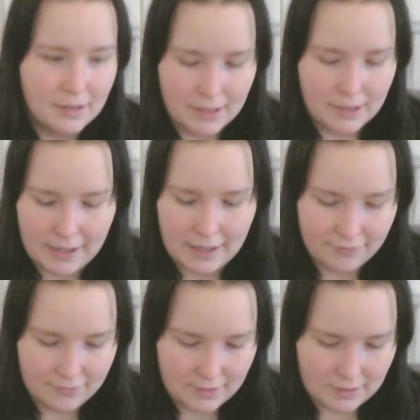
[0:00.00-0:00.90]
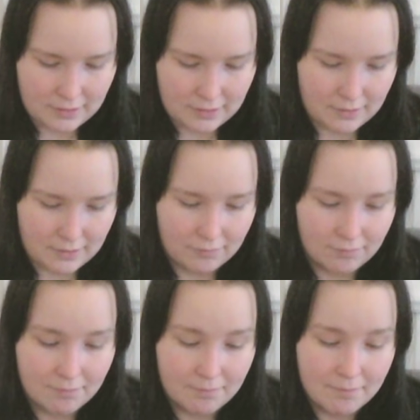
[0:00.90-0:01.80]
I have
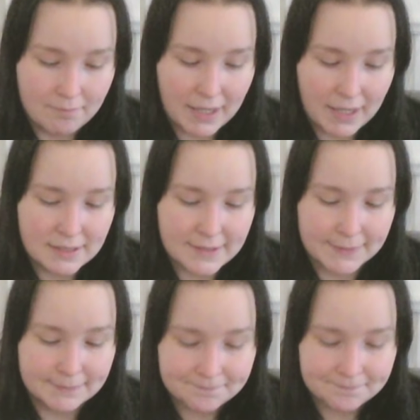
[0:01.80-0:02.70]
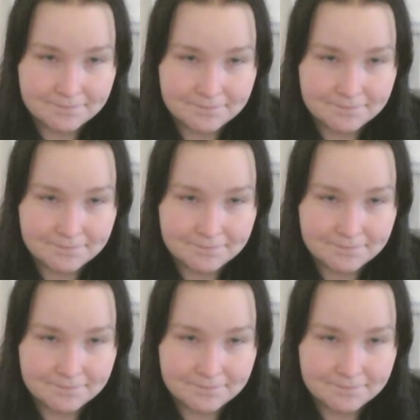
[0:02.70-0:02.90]
made some